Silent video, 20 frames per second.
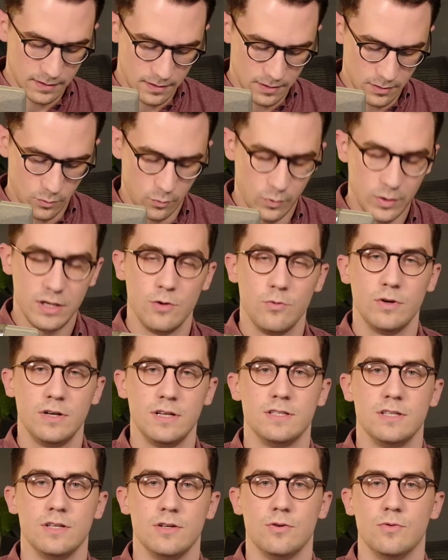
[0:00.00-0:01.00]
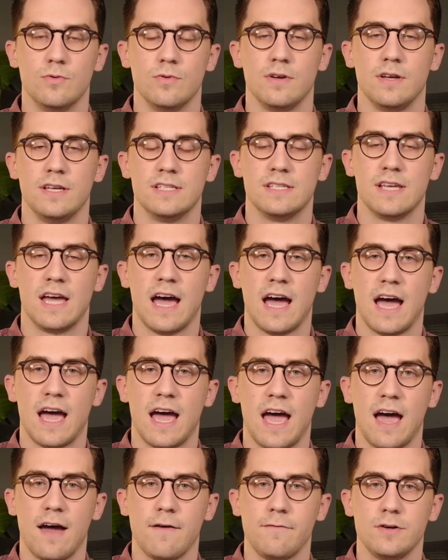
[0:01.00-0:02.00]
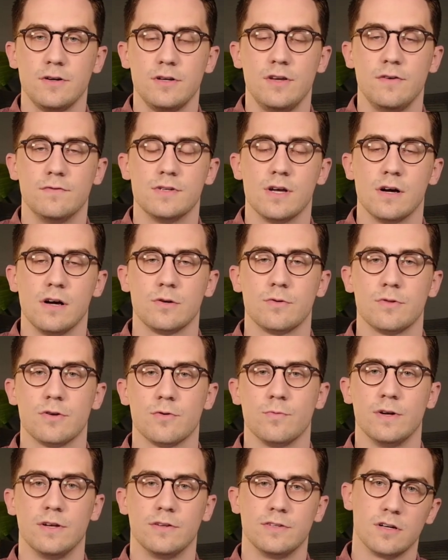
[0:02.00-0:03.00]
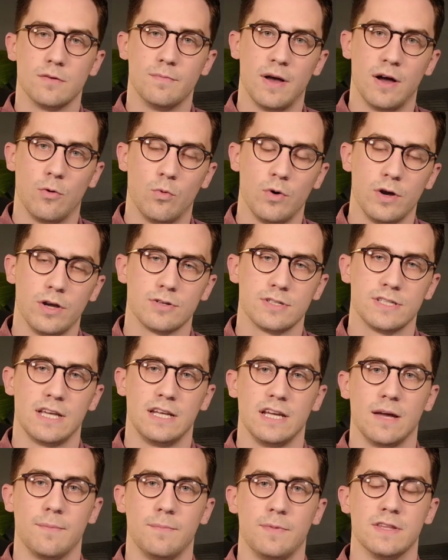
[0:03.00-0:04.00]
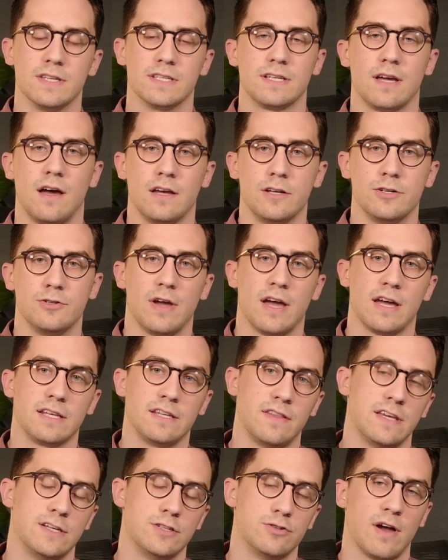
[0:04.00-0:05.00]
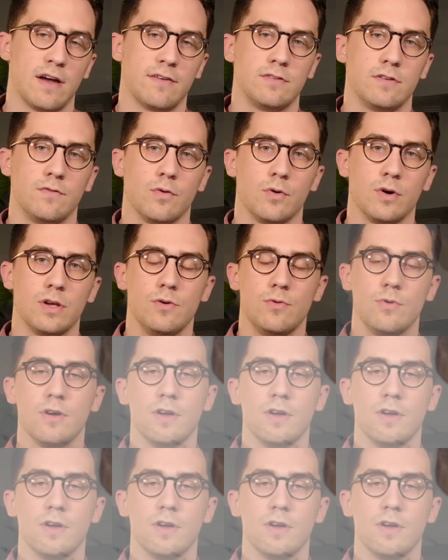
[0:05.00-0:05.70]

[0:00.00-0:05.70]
what you want to do is after you've talked with your realtor about what you're setting up in this contract and they draft it for you,